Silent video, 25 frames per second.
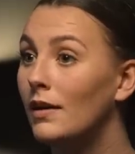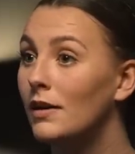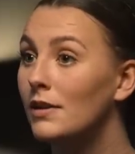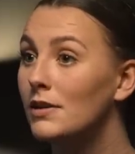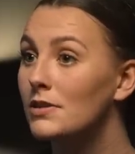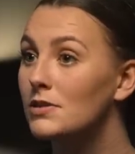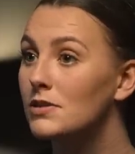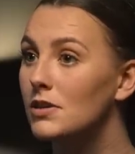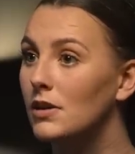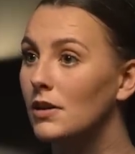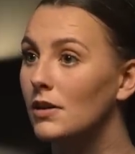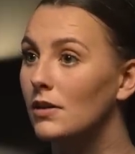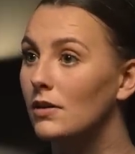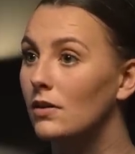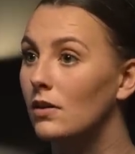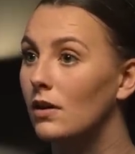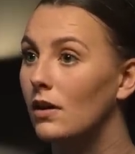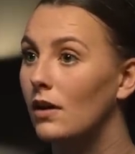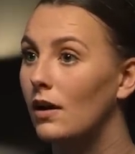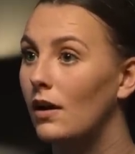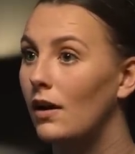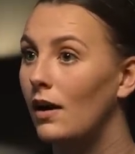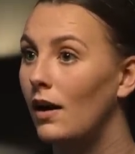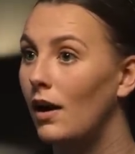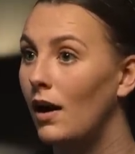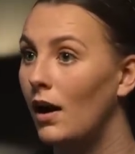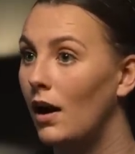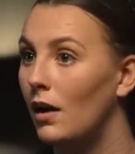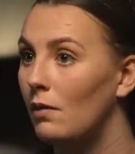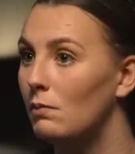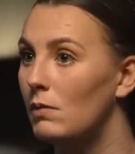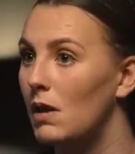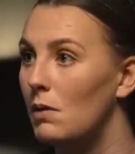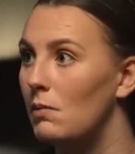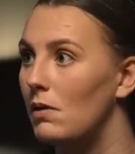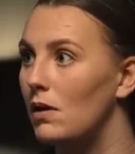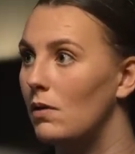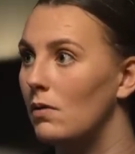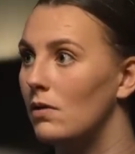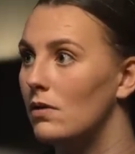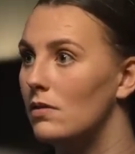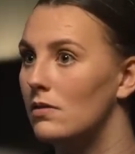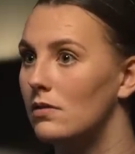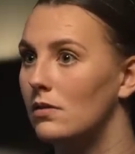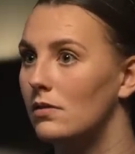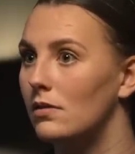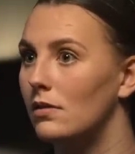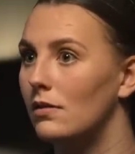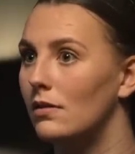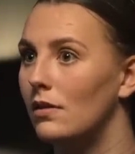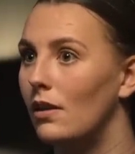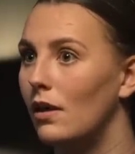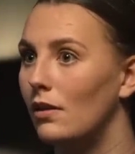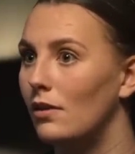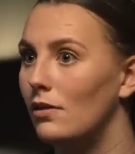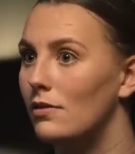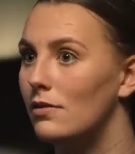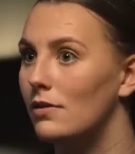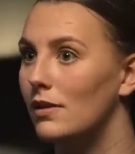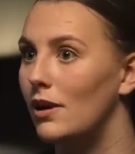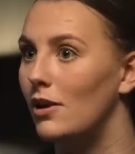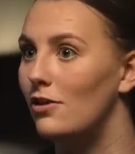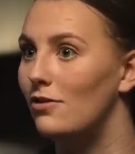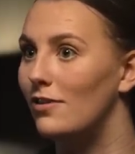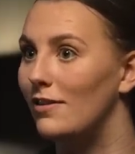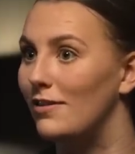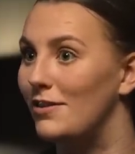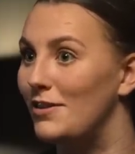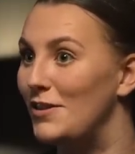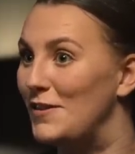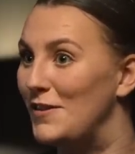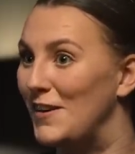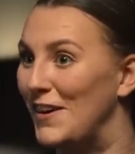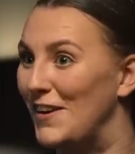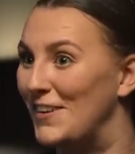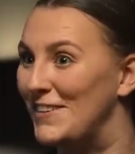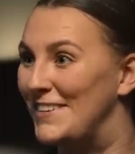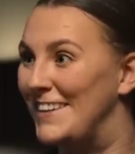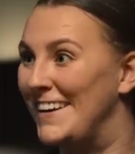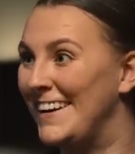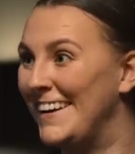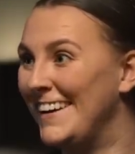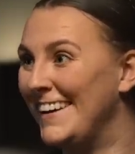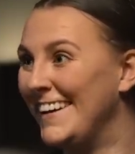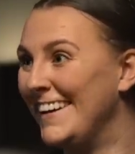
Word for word: So maybe it was hallucinations, who knows.